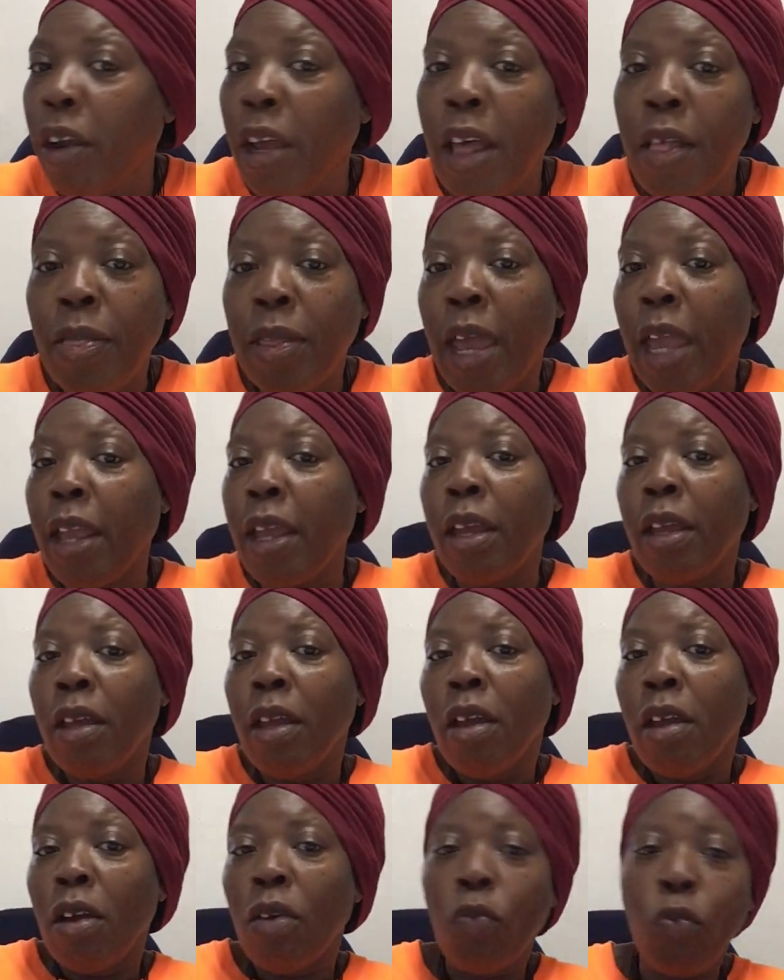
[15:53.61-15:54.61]
and they
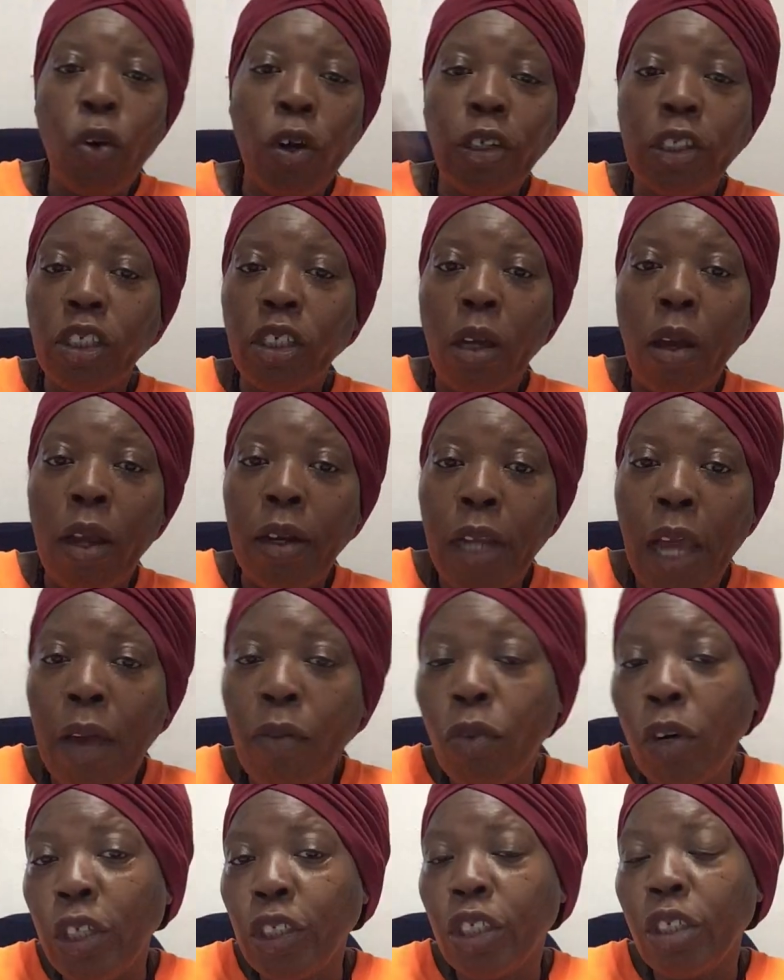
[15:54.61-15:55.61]

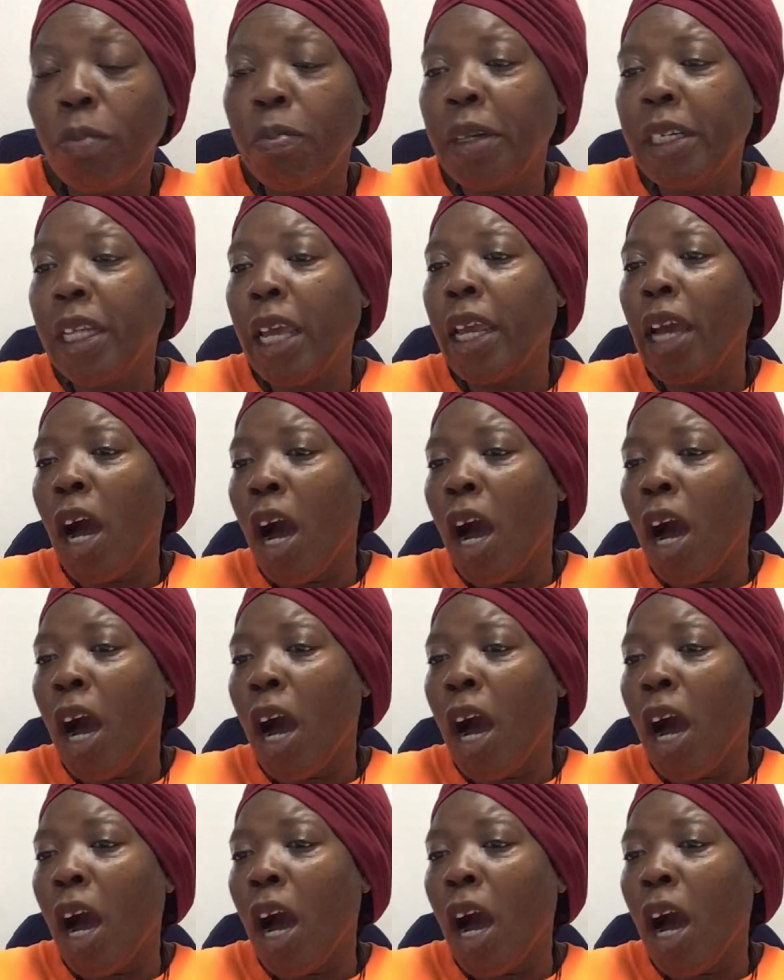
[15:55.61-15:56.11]
but they